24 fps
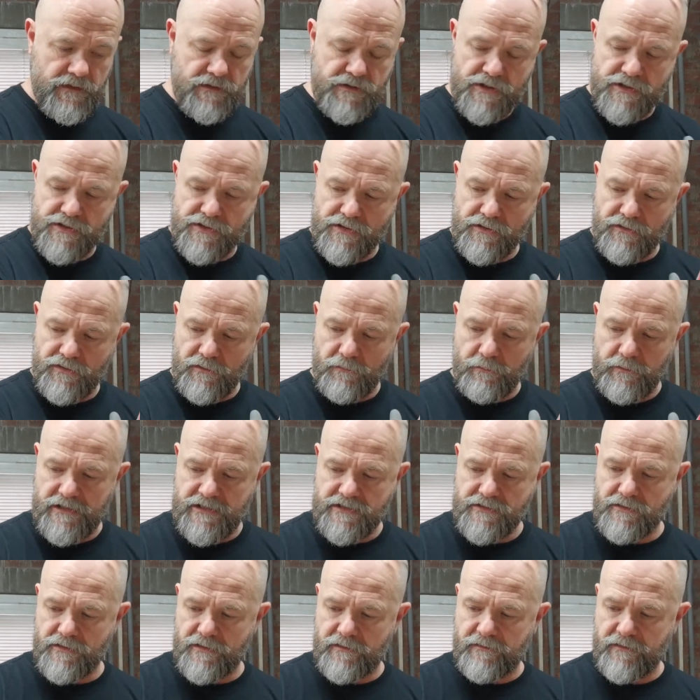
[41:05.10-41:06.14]
just so that
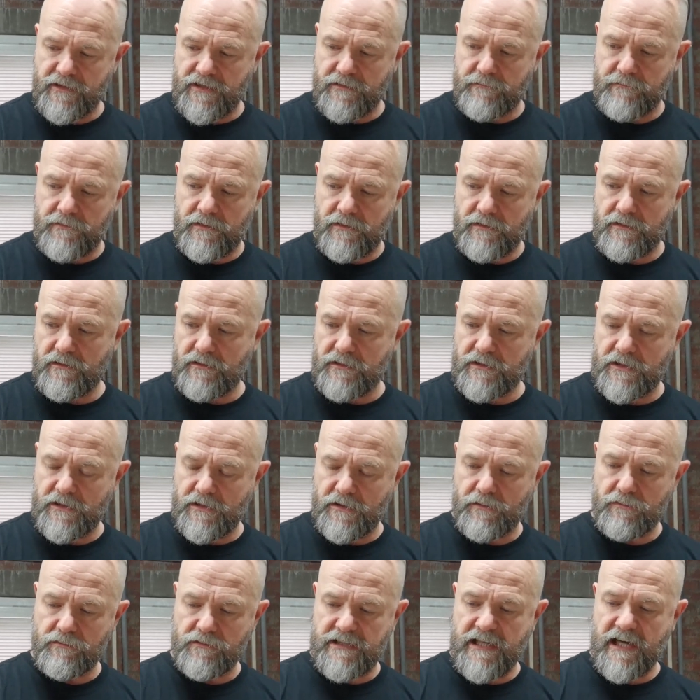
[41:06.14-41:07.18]
we sort of can, you
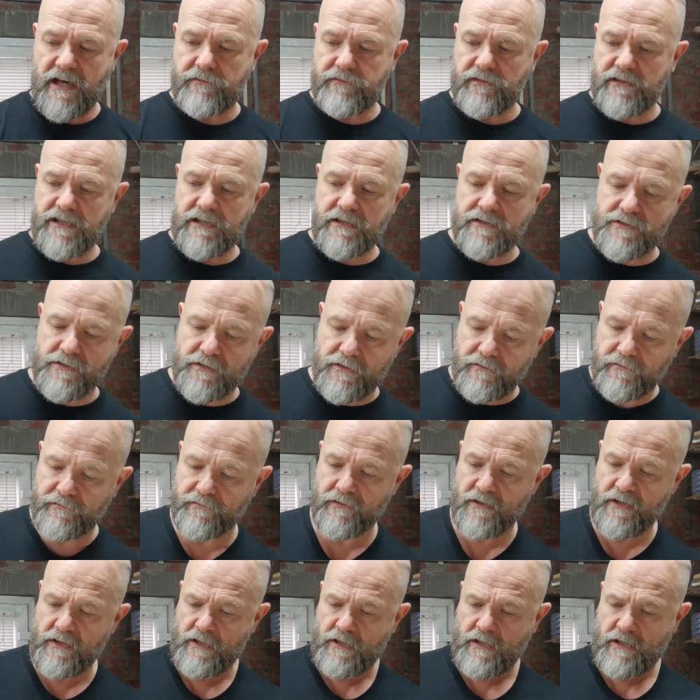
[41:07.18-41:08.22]
know, definitely sort
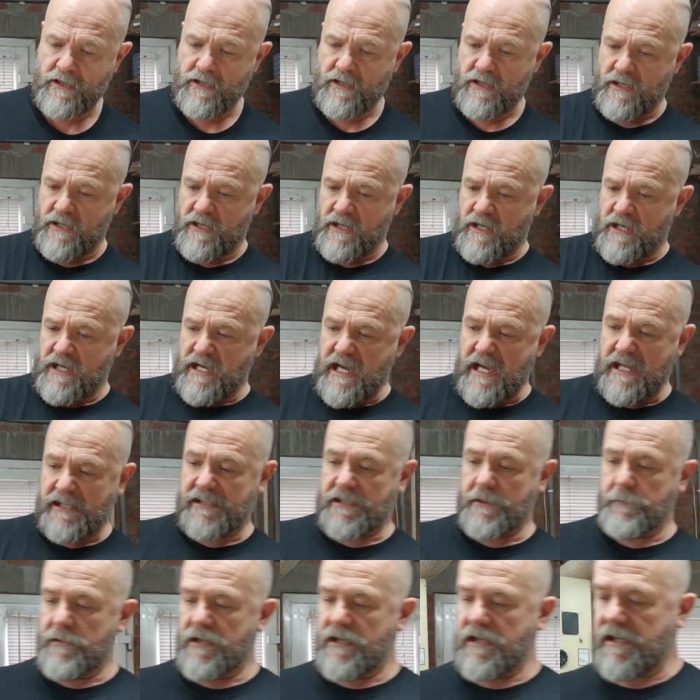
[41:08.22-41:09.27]
of
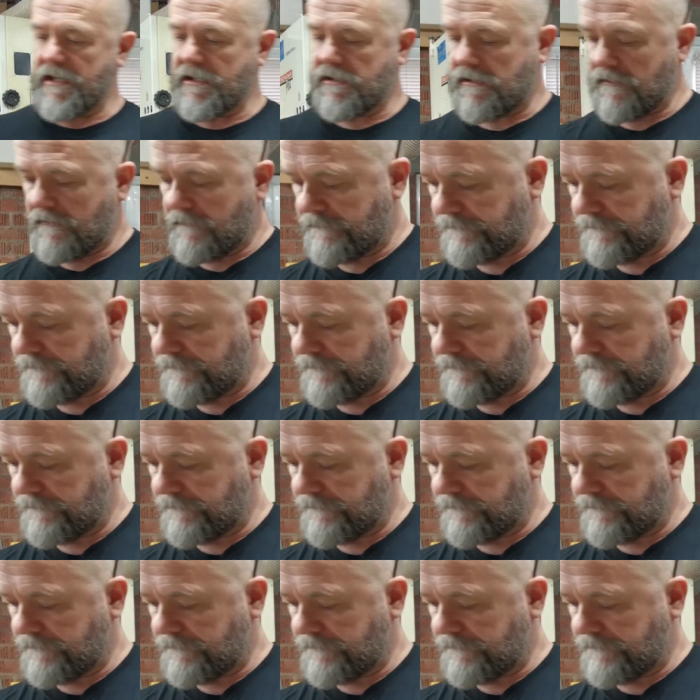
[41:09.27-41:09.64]
eliminate,